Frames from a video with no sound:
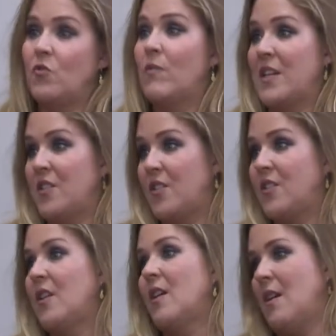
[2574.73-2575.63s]
could
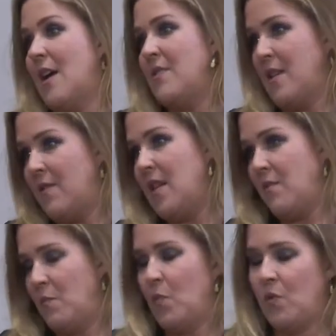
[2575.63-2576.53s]
register, and then
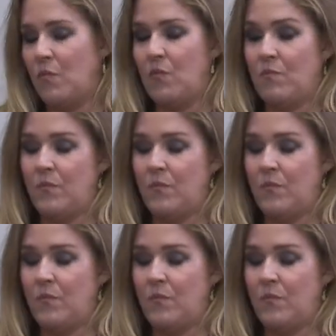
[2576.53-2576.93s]
they would,